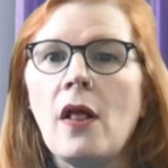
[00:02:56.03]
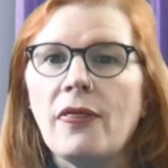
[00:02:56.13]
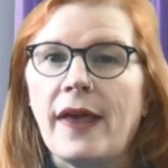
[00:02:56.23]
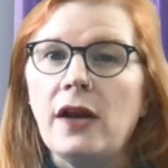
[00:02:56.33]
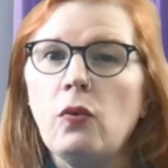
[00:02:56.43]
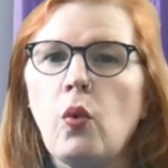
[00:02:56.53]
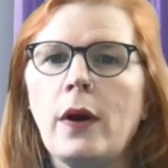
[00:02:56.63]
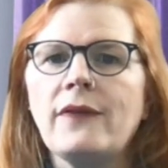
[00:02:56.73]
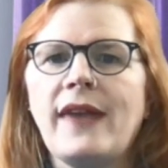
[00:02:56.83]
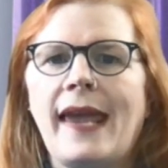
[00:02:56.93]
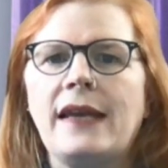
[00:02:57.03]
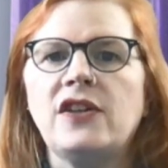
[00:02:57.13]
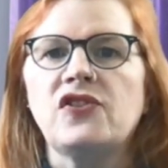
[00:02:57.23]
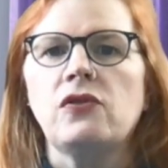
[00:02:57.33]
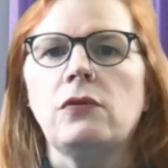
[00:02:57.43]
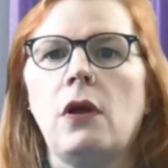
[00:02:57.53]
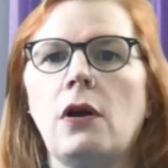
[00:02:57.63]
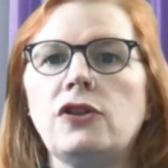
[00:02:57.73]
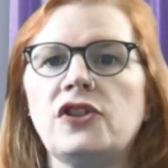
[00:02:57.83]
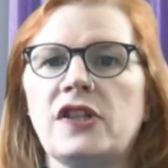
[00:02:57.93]
They are one of Canada's
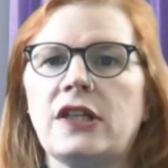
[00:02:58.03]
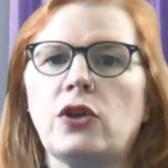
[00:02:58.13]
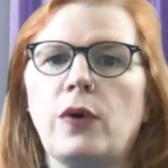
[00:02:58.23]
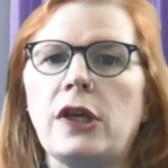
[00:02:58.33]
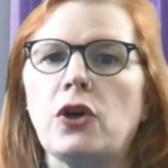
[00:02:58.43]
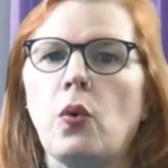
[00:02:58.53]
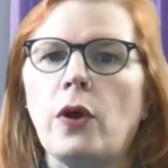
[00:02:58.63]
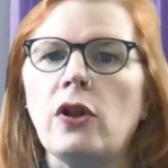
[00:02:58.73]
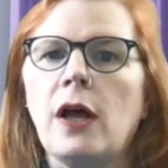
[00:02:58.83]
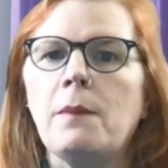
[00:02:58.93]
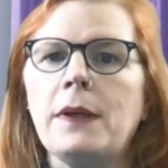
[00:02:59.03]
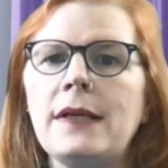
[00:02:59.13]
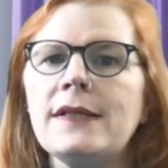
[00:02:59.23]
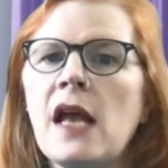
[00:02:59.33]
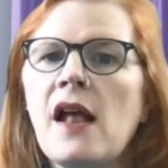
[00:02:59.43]
largest integrated oil companies.